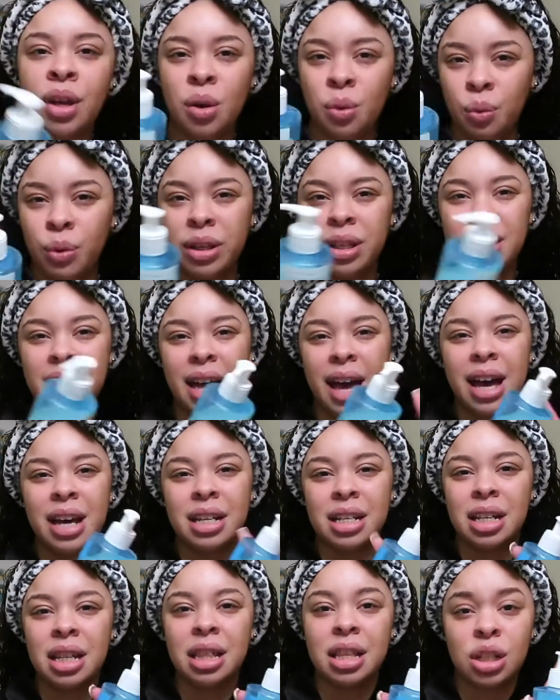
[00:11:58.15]
with
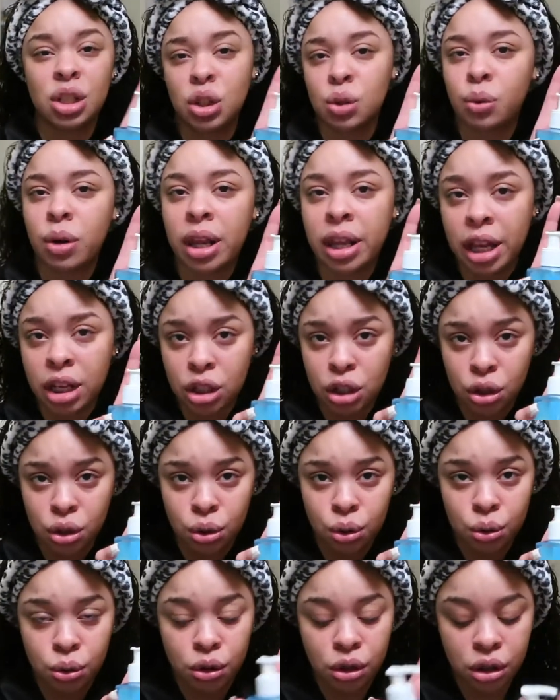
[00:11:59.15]
that, this is what I like to
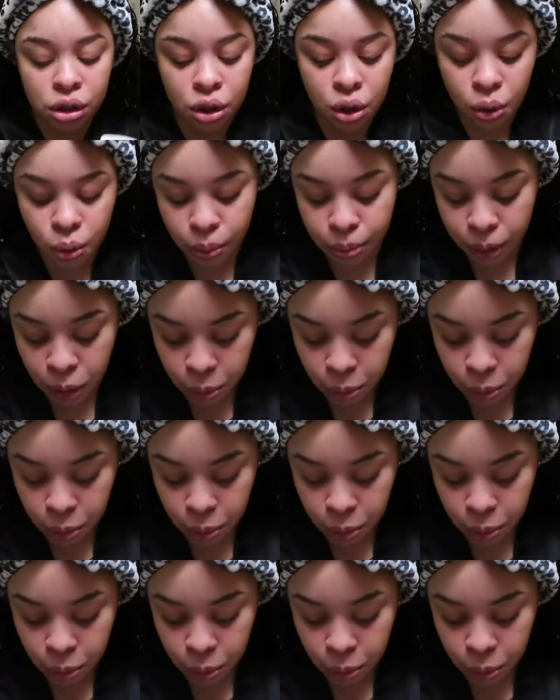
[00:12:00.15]
use. So what we're